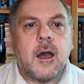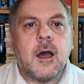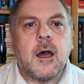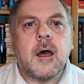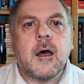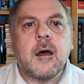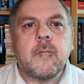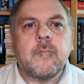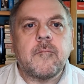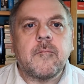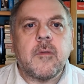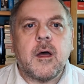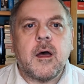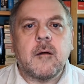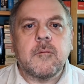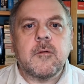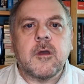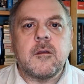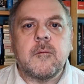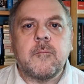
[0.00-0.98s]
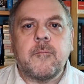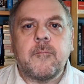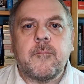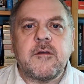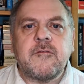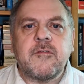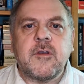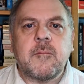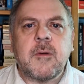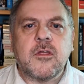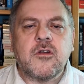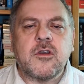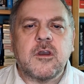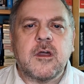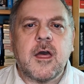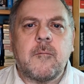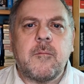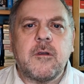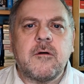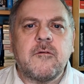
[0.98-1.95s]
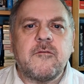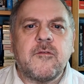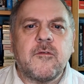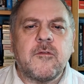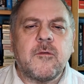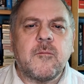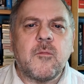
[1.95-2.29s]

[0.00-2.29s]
Um, I'm going to briefly mention a couple of the